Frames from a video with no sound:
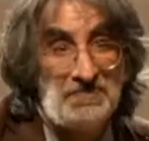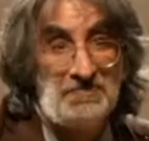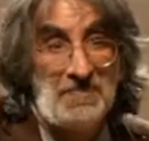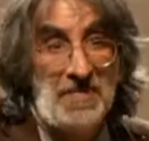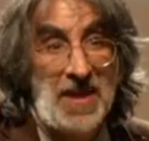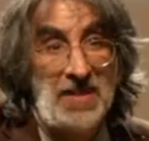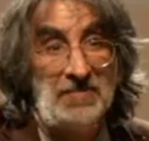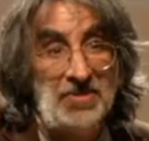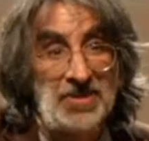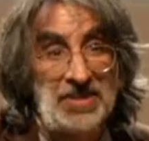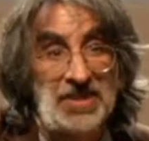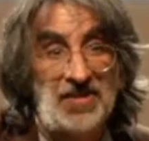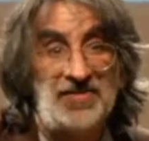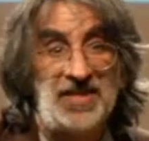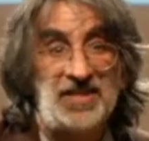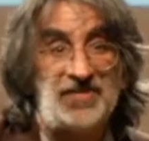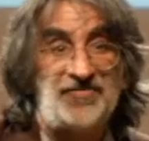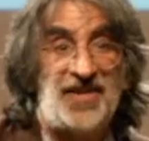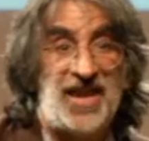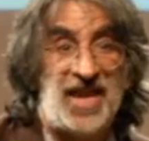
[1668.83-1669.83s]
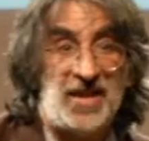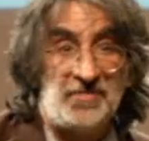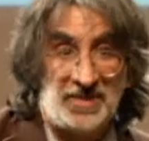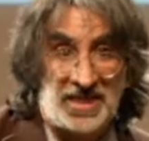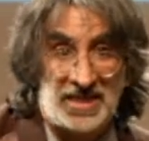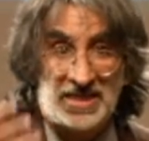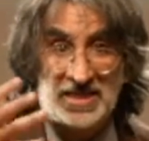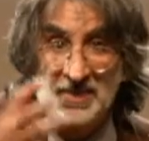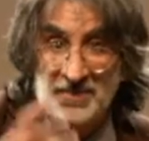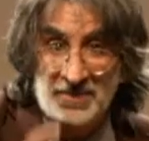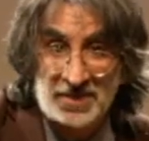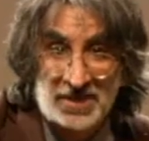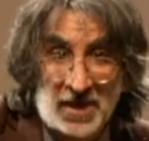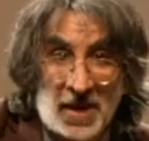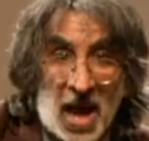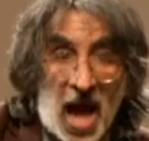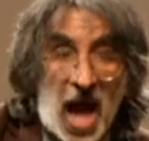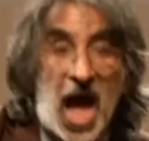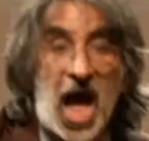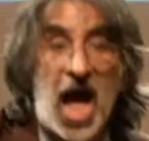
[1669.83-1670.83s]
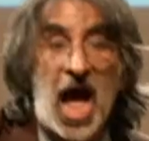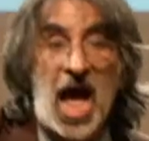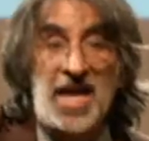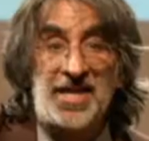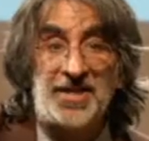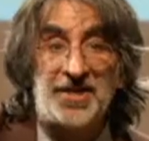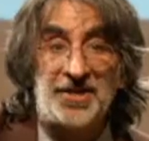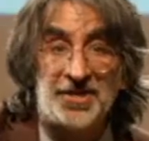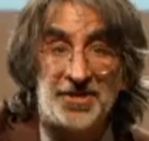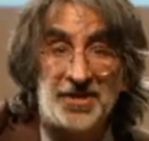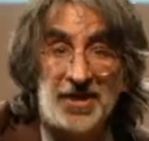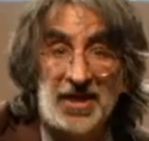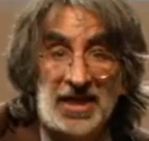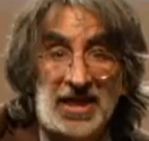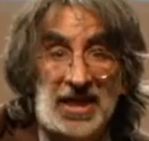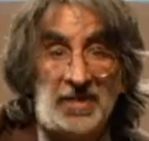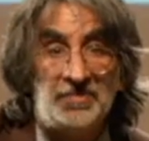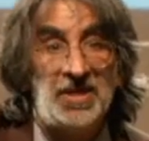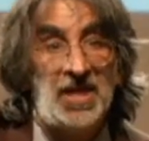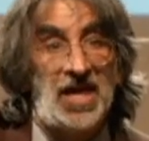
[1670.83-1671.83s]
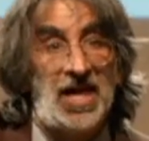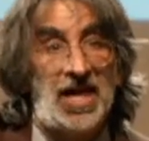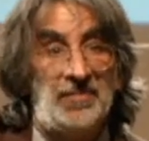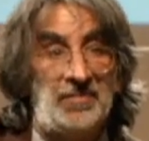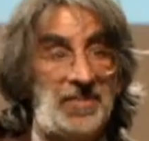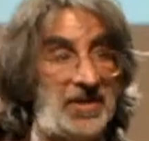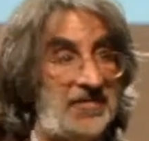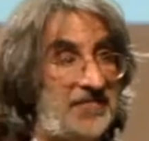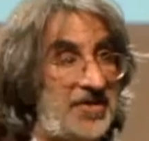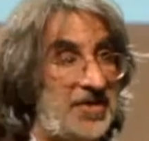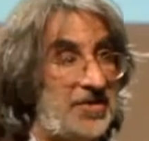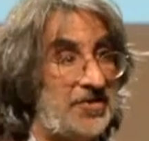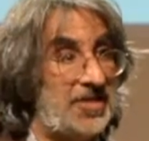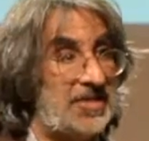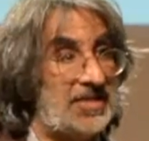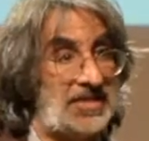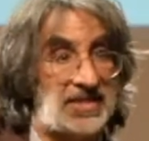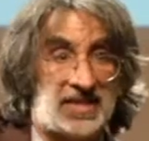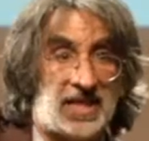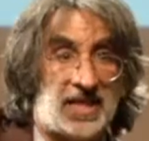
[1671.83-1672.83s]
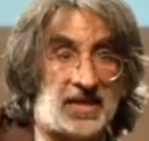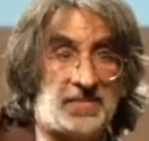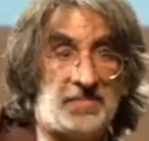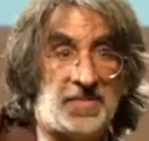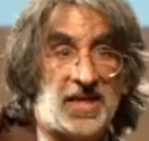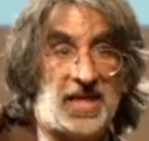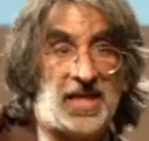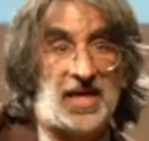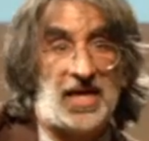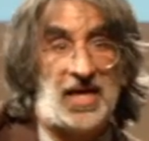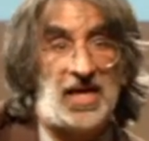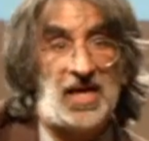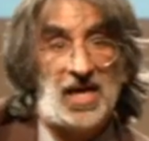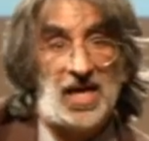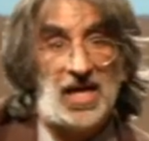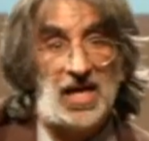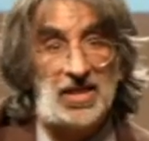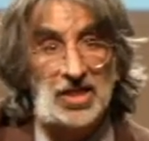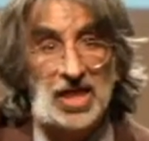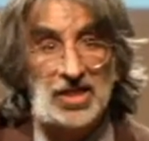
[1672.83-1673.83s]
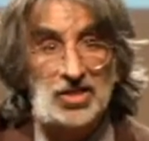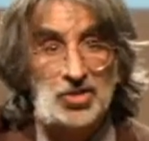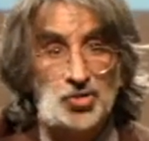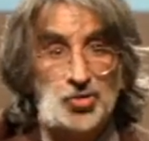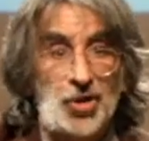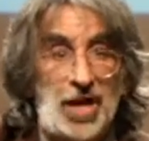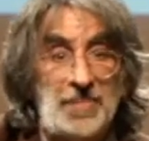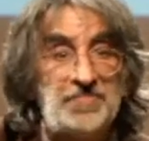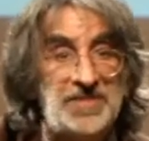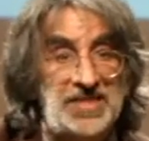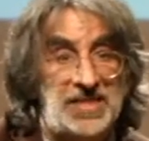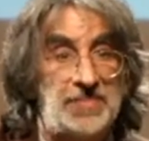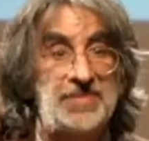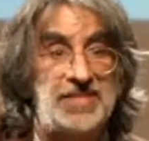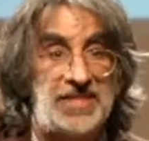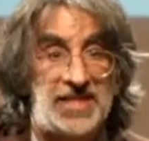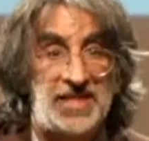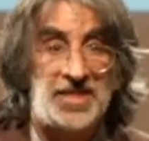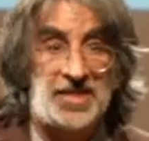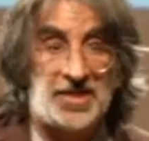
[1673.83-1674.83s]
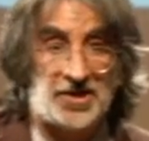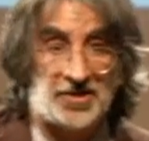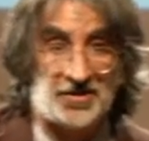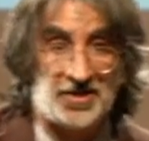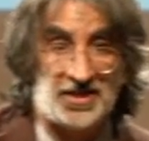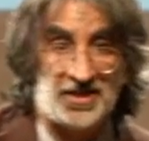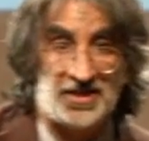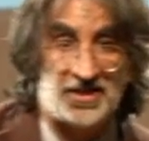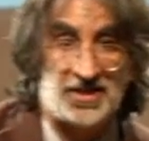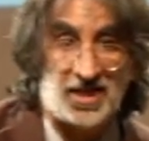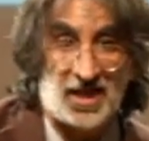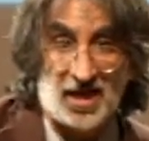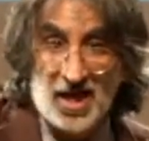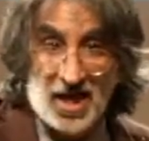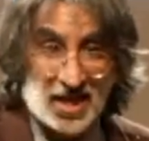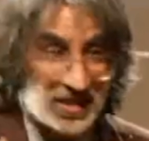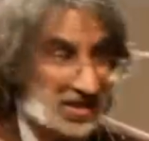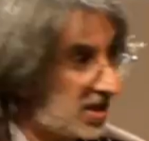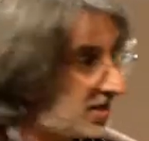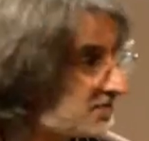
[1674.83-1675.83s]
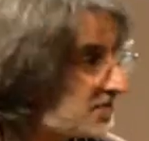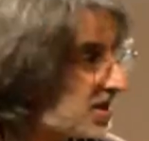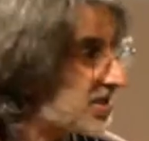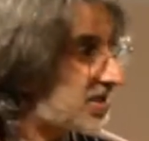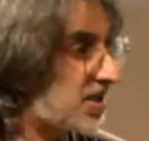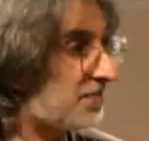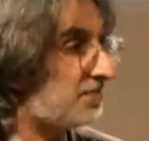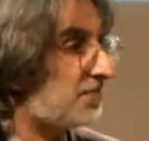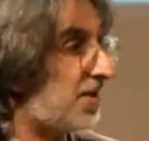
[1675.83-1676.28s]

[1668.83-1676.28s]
members of his family, to, to hire um, um, various um, uh, uh, uh, Trump subsidiaries, to, to, to